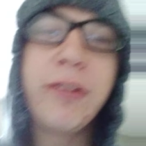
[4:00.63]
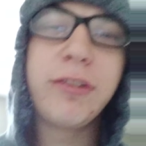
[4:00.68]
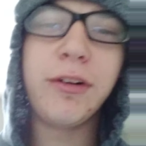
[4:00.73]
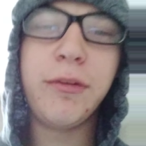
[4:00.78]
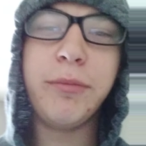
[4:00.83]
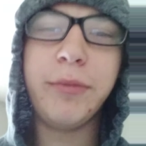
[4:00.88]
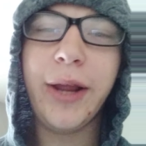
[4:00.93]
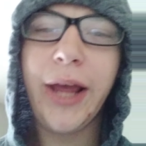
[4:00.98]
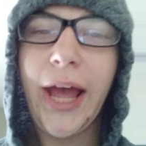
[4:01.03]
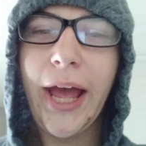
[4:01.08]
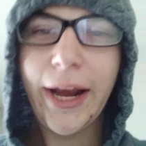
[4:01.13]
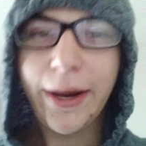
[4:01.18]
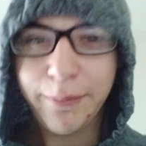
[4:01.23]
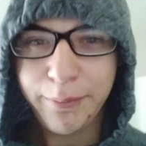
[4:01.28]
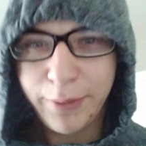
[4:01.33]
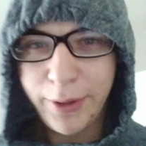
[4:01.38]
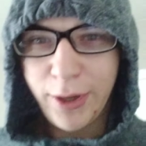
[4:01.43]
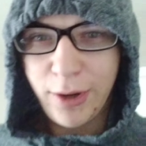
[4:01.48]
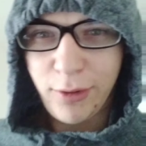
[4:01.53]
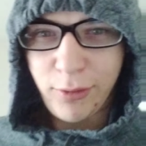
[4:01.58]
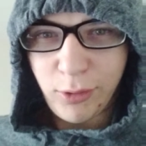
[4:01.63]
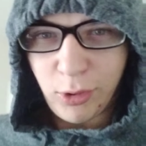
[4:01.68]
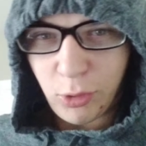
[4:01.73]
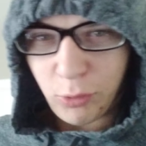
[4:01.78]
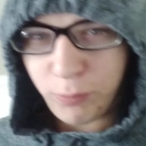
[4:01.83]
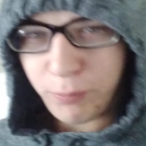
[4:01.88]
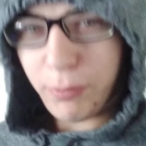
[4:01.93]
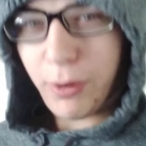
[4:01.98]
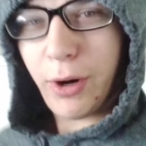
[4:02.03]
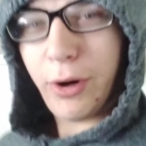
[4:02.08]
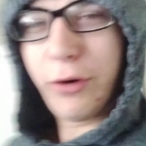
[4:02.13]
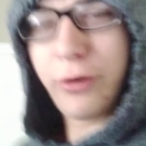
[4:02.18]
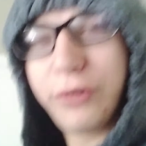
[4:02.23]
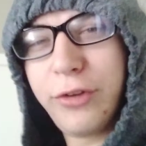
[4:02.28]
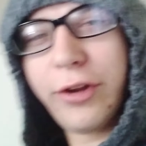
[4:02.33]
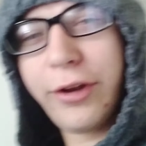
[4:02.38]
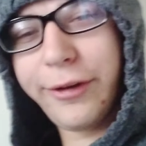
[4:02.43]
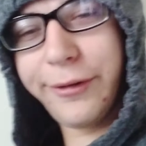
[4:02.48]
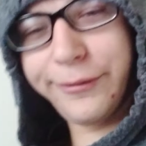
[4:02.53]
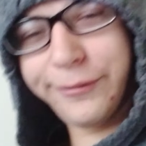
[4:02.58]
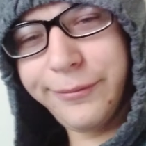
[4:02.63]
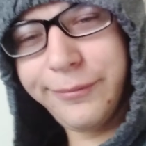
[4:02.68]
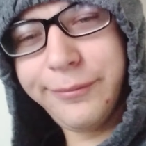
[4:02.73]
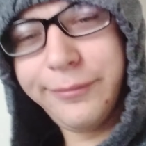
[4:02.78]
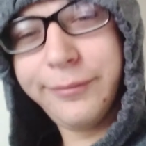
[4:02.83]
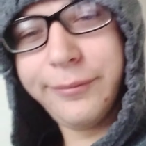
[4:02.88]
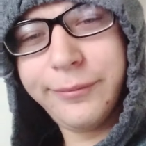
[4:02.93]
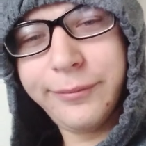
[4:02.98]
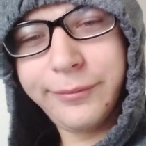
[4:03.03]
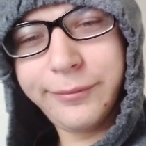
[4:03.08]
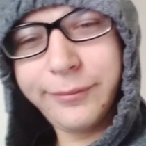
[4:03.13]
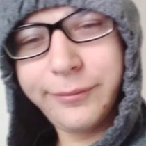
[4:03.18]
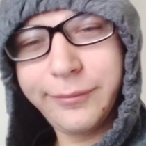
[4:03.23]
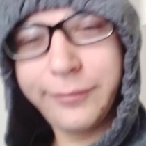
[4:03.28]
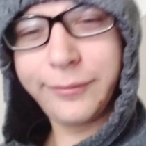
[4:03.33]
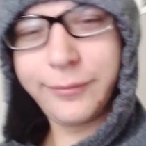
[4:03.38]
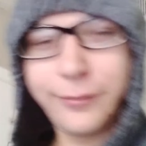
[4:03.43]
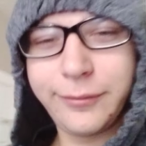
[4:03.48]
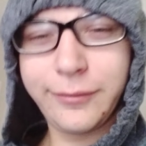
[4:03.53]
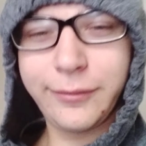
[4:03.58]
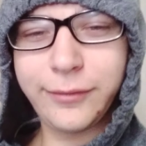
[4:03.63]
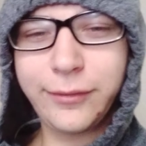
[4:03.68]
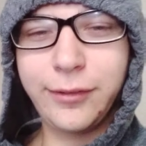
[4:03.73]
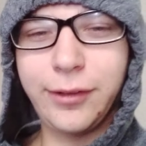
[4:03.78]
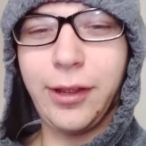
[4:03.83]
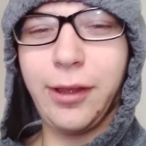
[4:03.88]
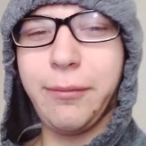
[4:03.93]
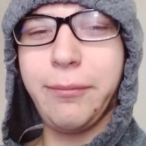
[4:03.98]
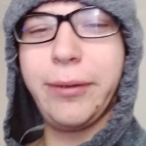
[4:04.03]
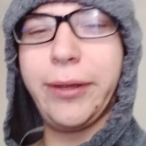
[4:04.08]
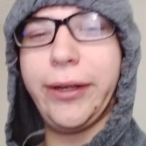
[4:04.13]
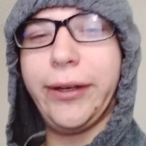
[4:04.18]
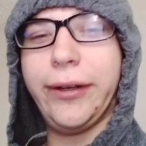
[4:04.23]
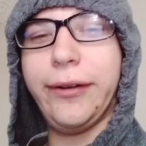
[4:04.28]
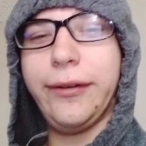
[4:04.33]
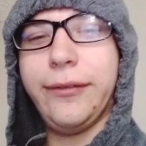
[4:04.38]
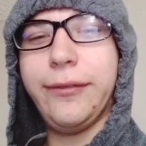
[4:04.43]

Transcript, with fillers: from dad and be our own person. I mean,